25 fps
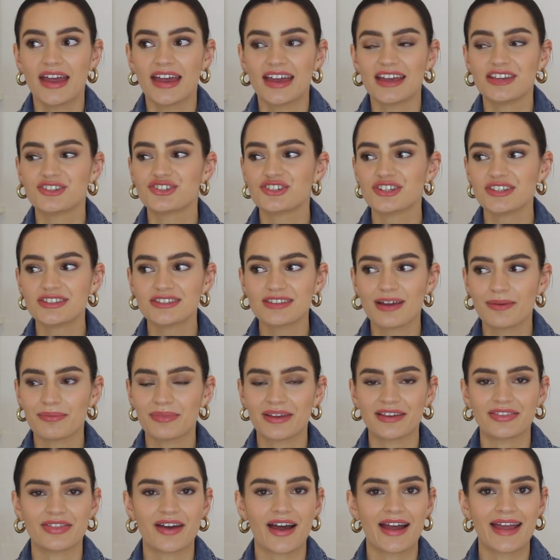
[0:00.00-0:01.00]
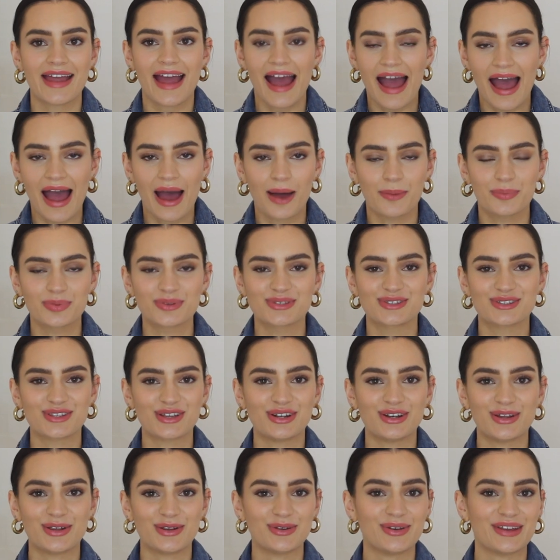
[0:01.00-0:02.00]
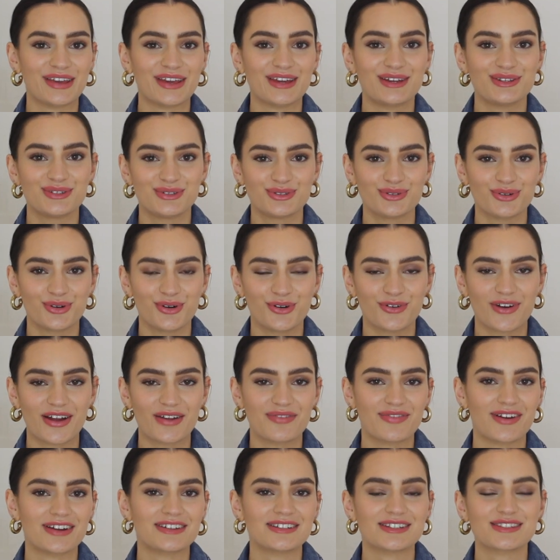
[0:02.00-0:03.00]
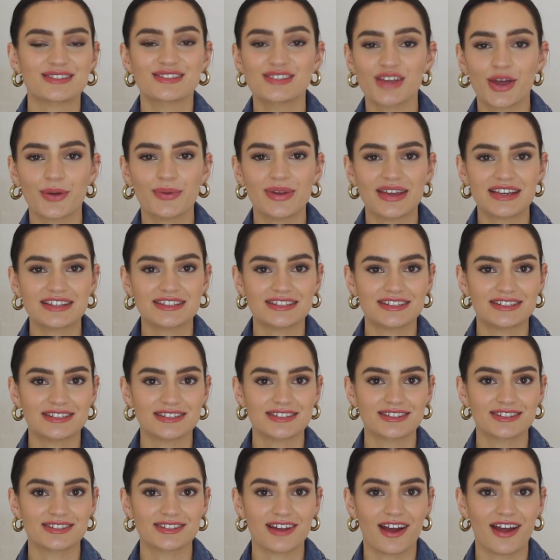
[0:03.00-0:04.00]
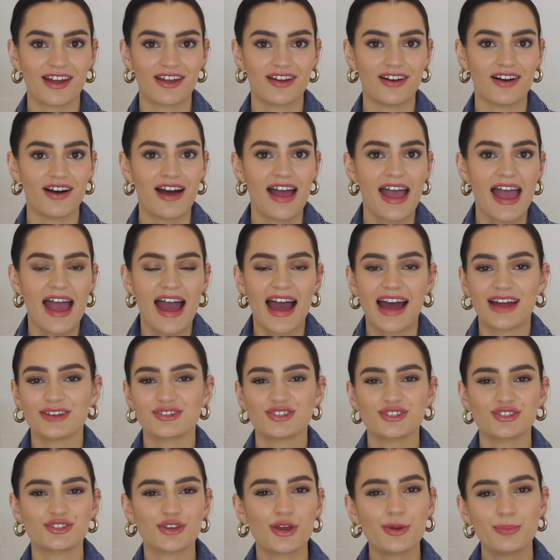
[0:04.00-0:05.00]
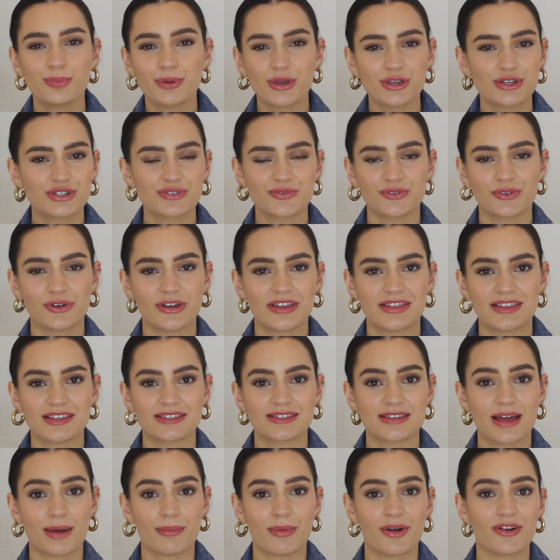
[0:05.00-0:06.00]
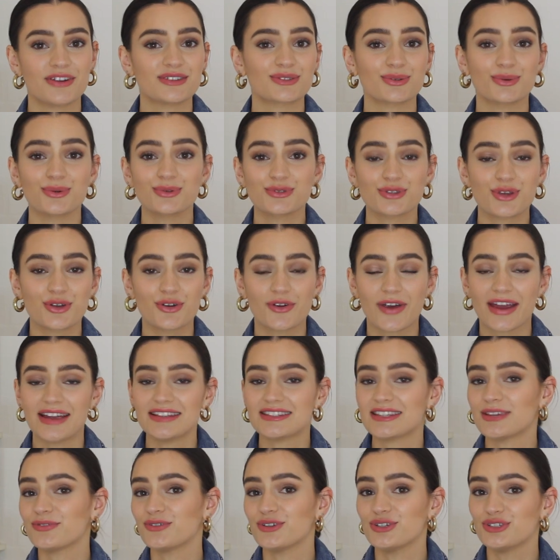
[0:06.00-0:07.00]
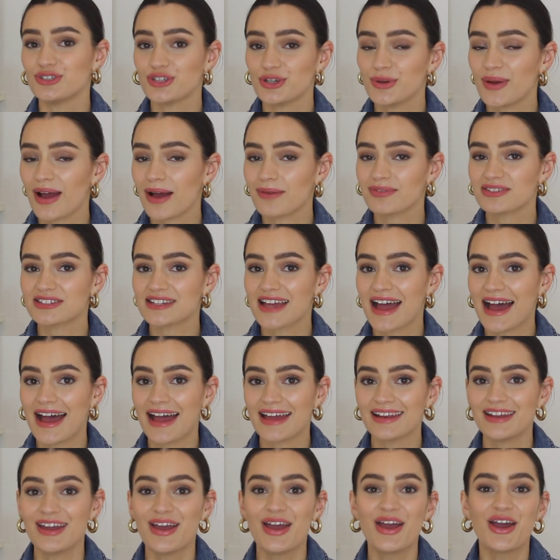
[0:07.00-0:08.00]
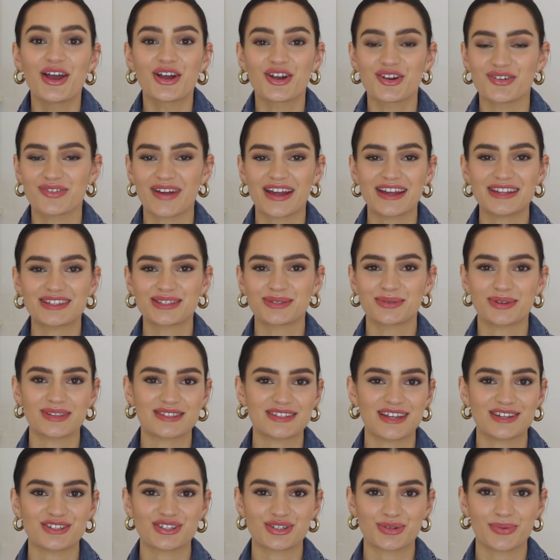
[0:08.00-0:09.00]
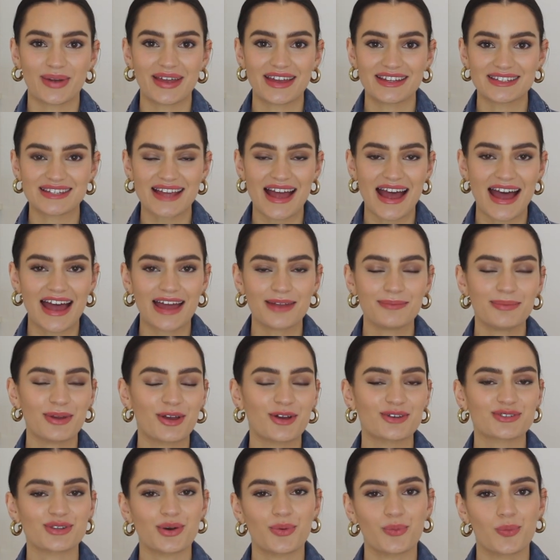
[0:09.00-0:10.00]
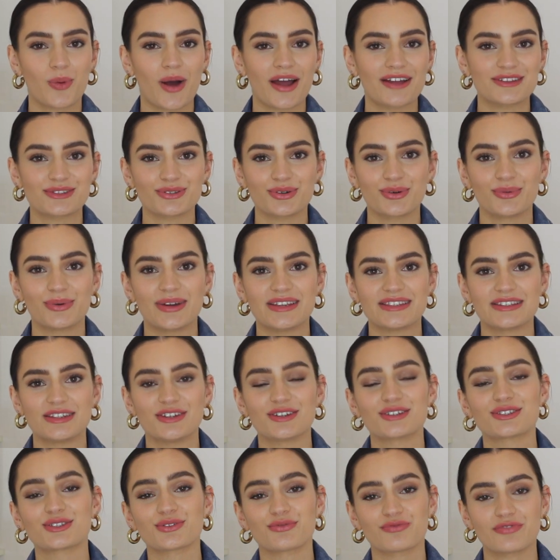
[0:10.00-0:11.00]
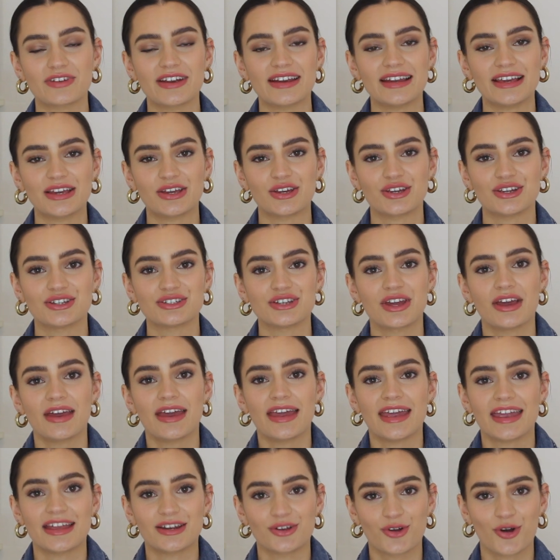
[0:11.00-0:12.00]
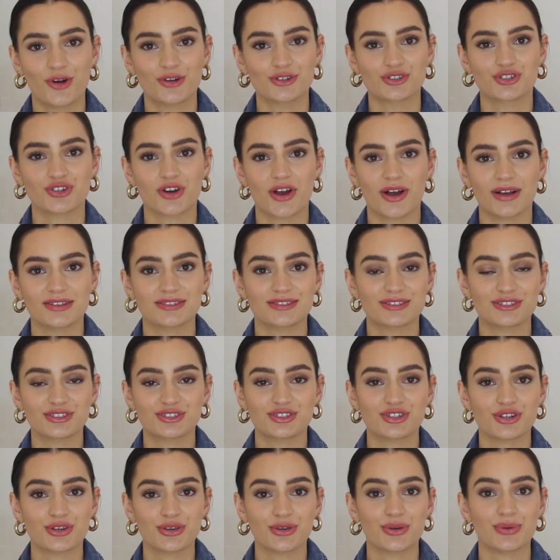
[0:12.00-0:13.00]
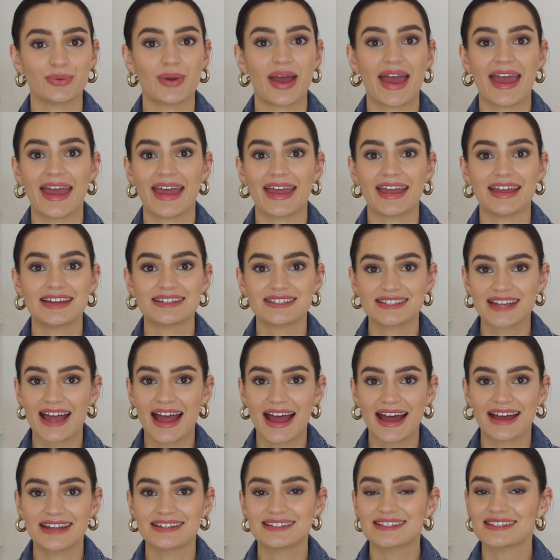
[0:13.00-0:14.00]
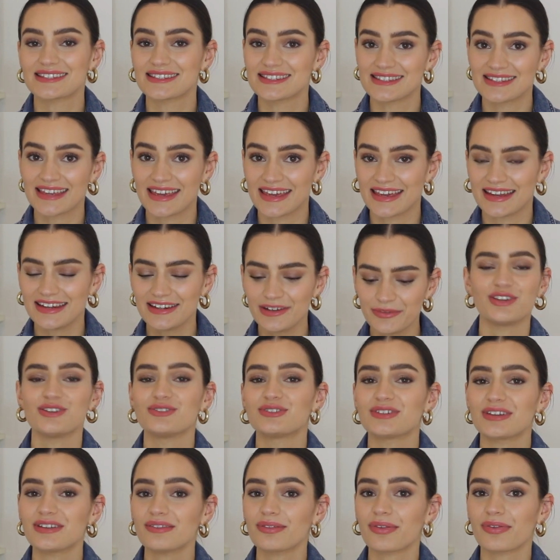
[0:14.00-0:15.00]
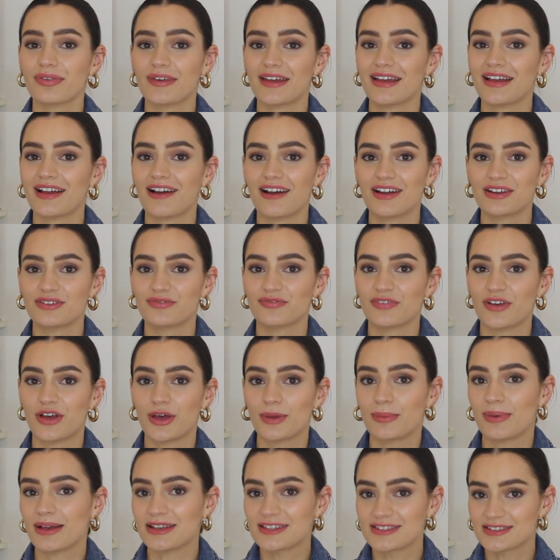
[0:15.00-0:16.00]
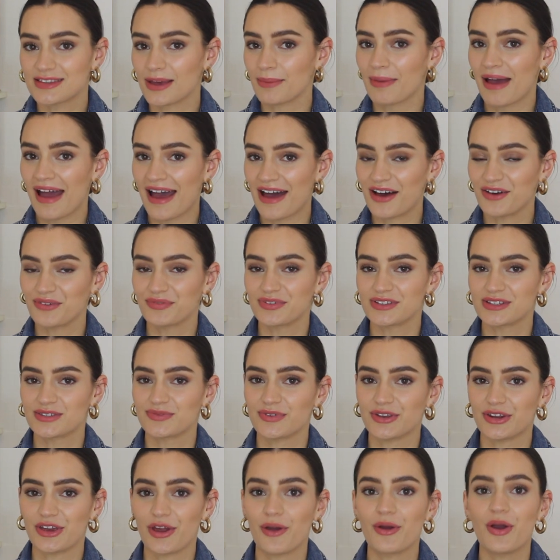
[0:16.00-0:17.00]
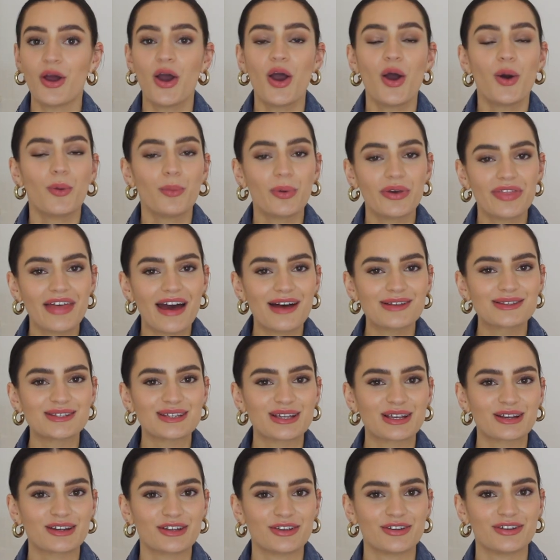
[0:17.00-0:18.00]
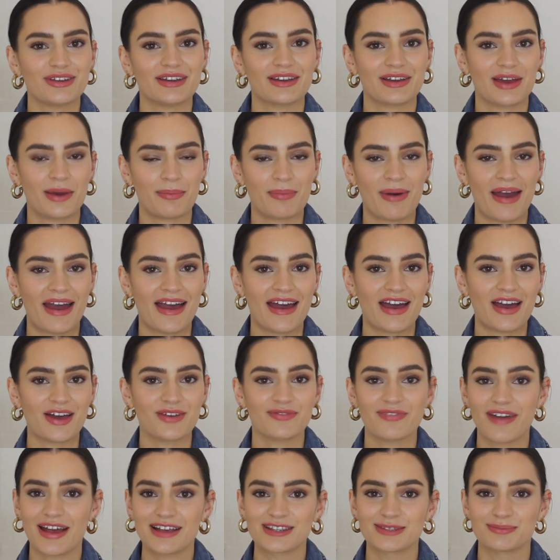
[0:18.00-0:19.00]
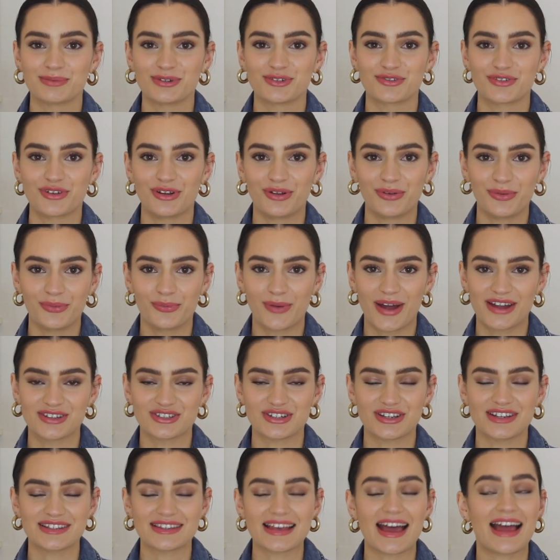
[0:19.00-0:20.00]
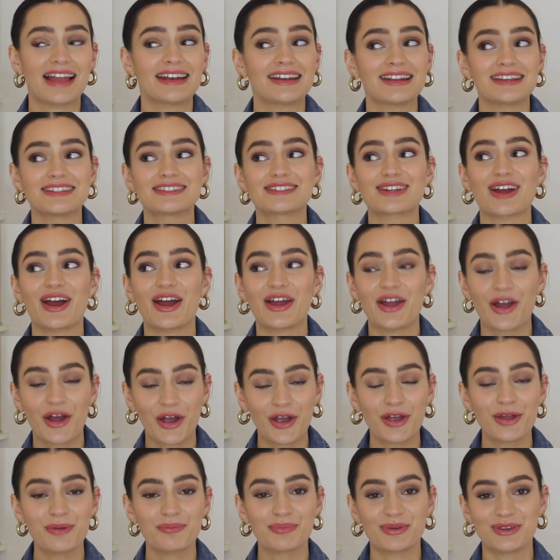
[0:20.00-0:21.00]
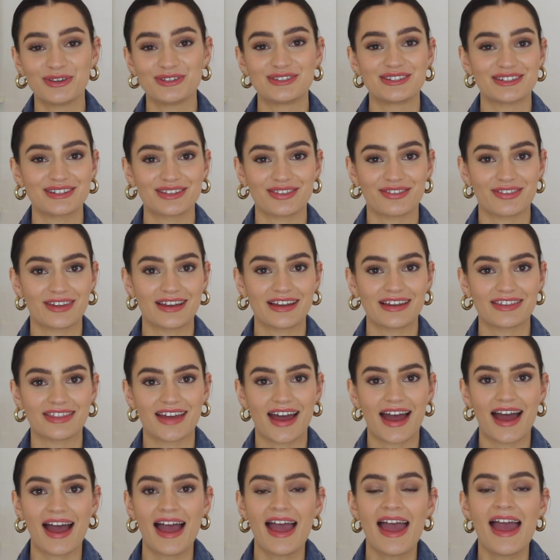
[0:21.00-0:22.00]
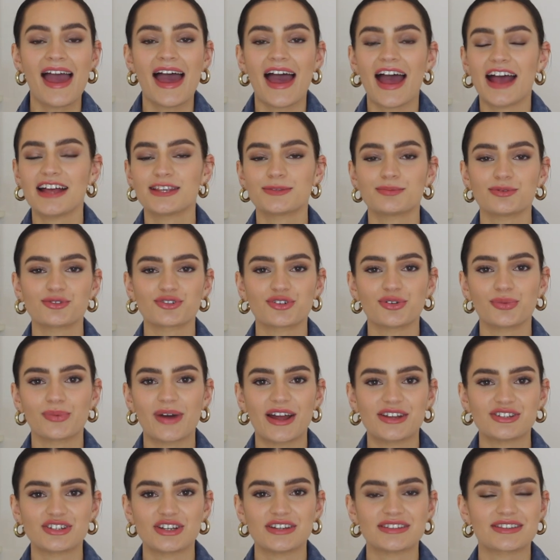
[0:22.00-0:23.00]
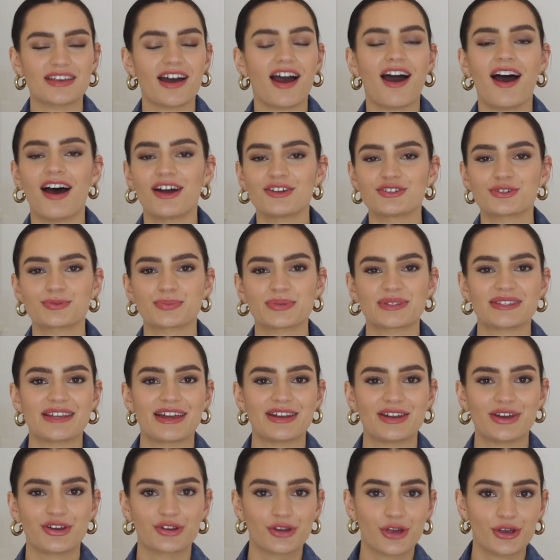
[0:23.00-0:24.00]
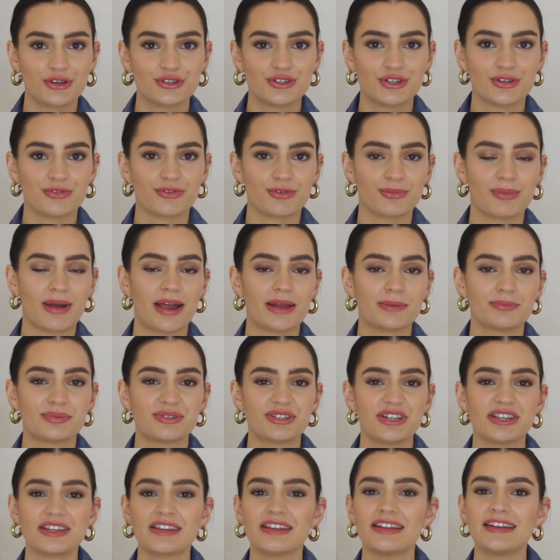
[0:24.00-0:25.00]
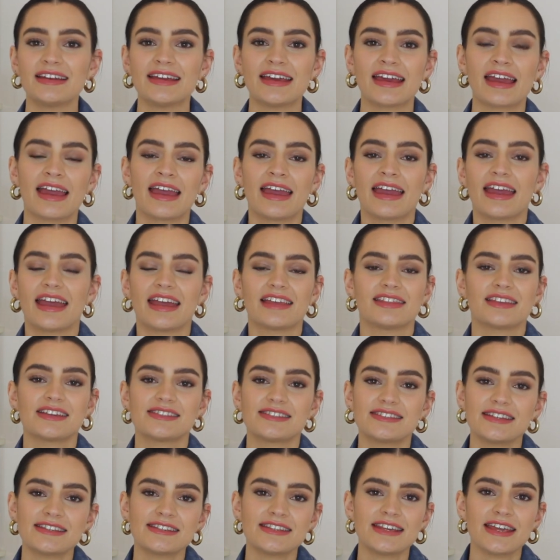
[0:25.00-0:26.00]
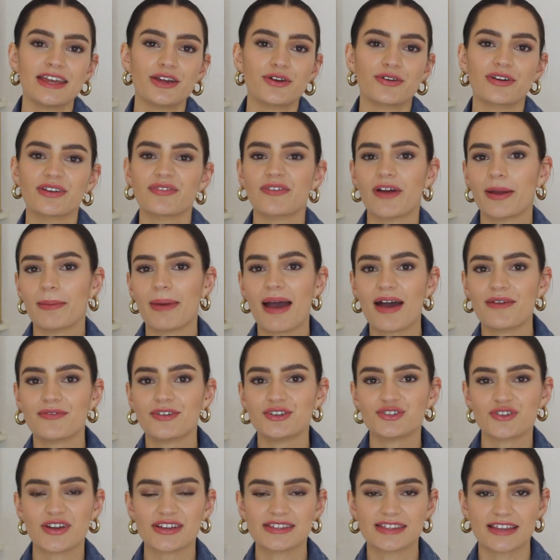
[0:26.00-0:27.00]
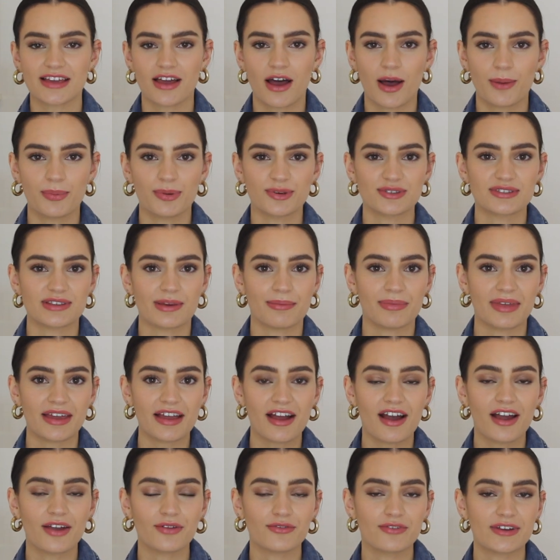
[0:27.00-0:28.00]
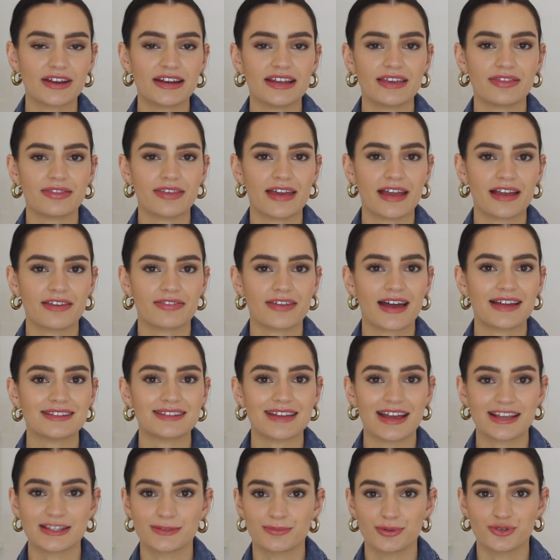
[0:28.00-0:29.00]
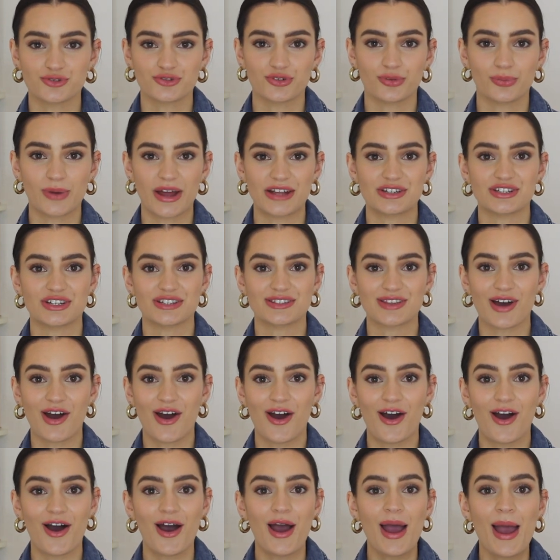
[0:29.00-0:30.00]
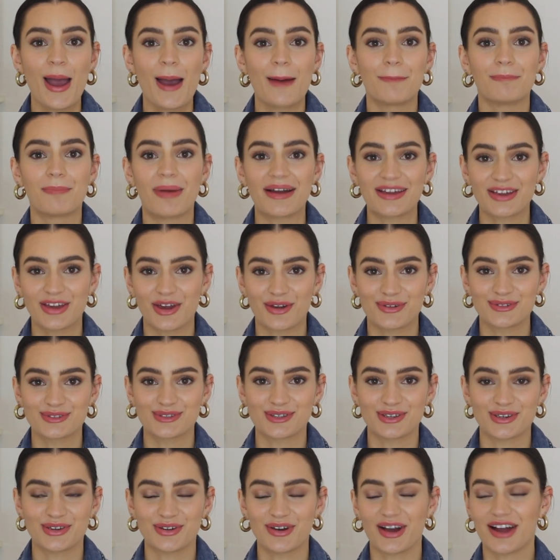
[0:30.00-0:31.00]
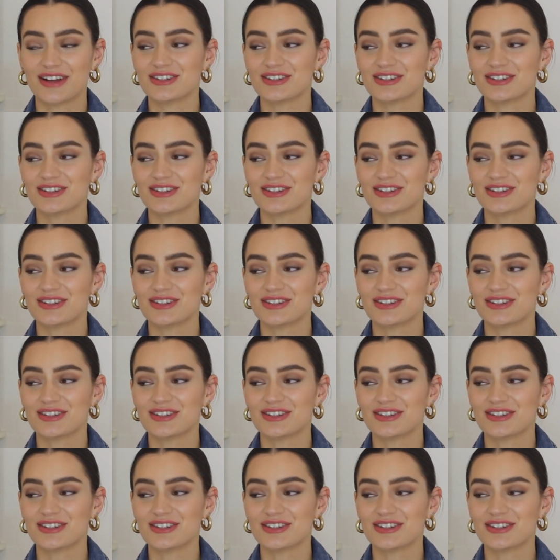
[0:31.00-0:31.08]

It's just something that I absolutely adore. I find it so easy to style and just so beautiful in the summer. It's also great if you do have a tan, great to accentuate a tan, because a white always looks really good in contrast to a tanned skin. You didn't think I'd film a summer outfits video without including a pair of espadrille wedges. At least I hope you didn't think that. Espadrille wedges, 100% a go-to for mine, particularly in the city or if I'm ever dressing up or something. I really think that espadrille wedges are my go-to.